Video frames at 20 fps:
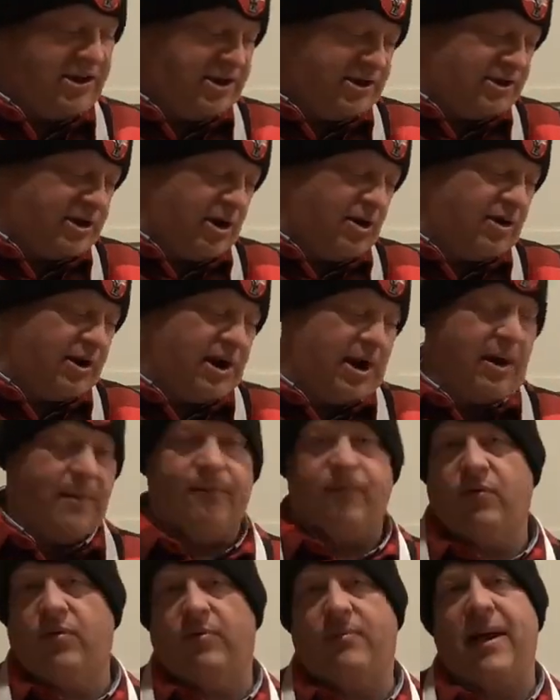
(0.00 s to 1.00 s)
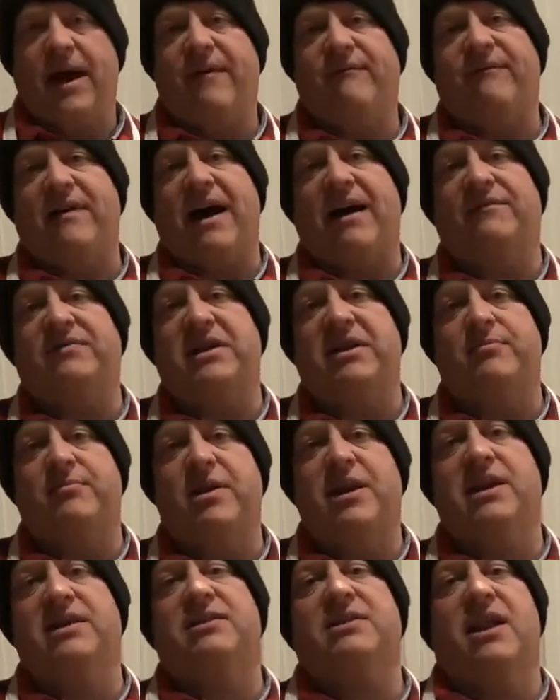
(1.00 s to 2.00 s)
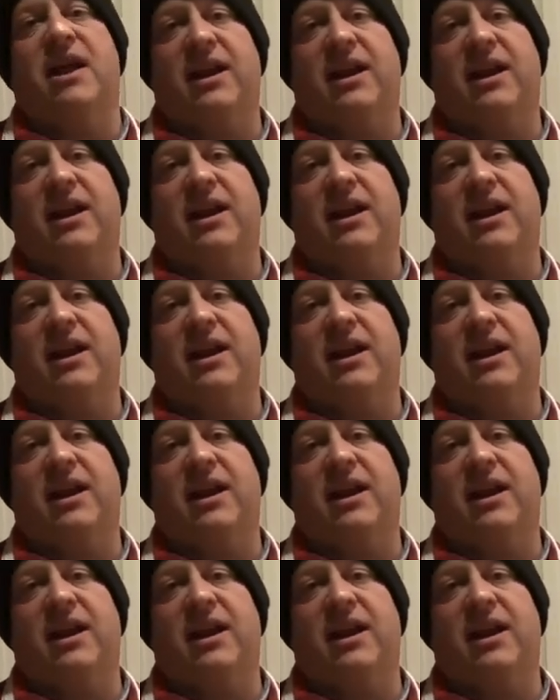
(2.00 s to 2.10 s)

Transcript: just turned it up for about 5-10 minutes,